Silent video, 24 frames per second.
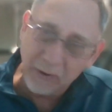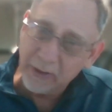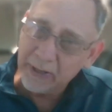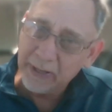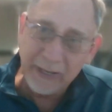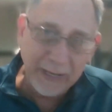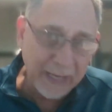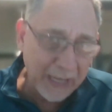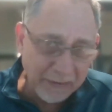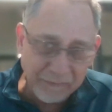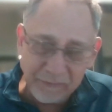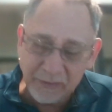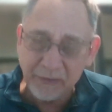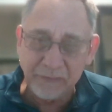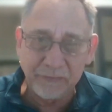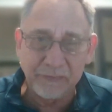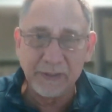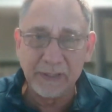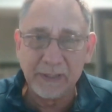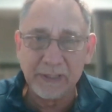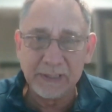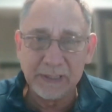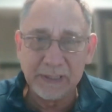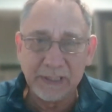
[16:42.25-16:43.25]

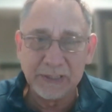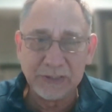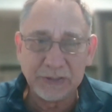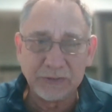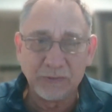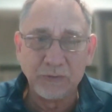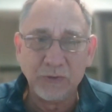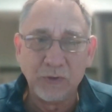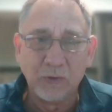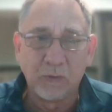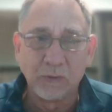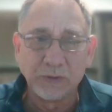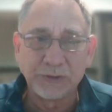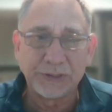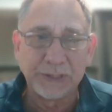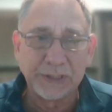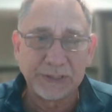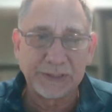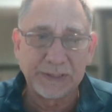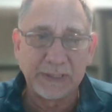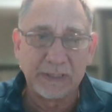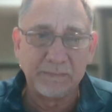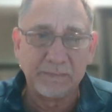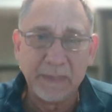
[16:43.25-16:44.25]
everything is on your
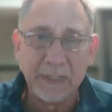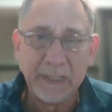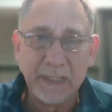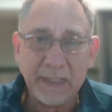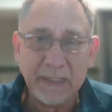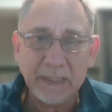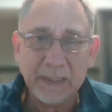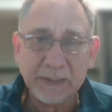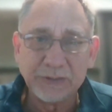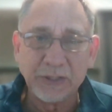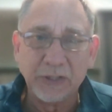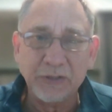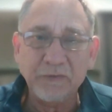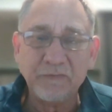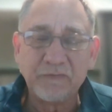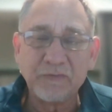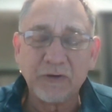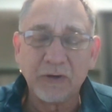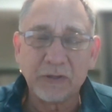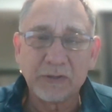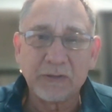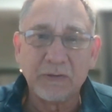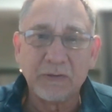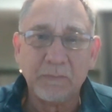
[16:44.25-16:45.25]
system. So you've
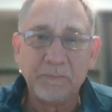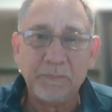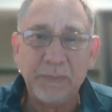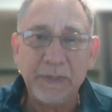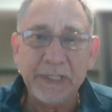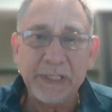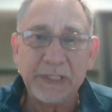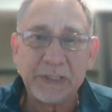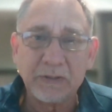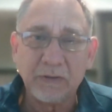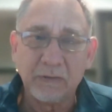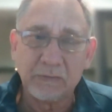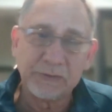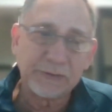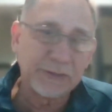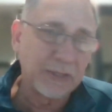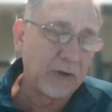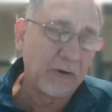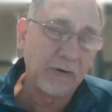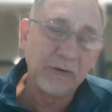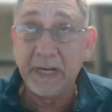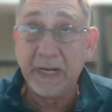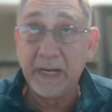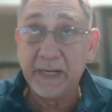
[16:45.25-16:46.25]
got complete
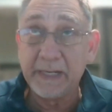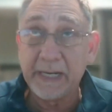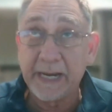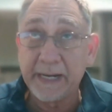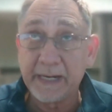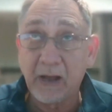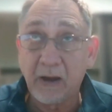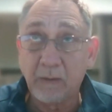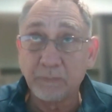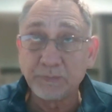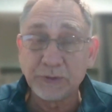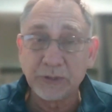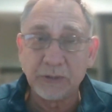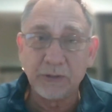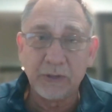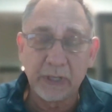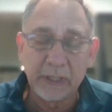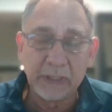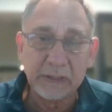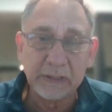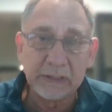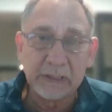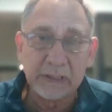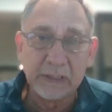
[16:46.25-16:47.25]
control. And that helps a
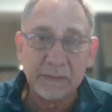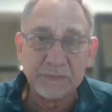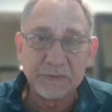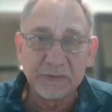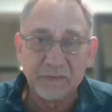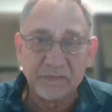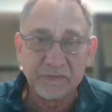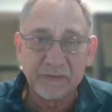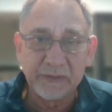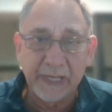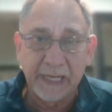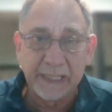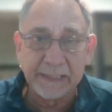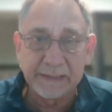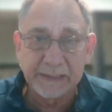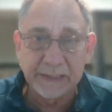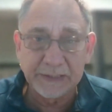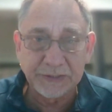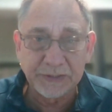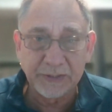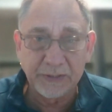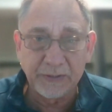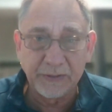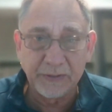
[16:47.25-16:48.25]
lot in terms of data
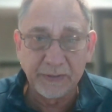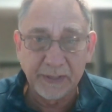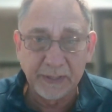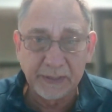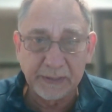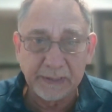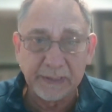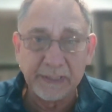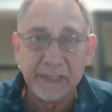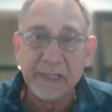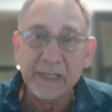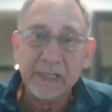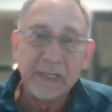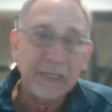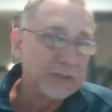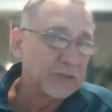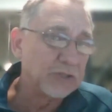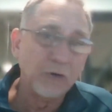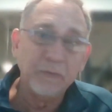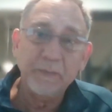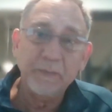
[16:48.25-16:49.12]
security. So we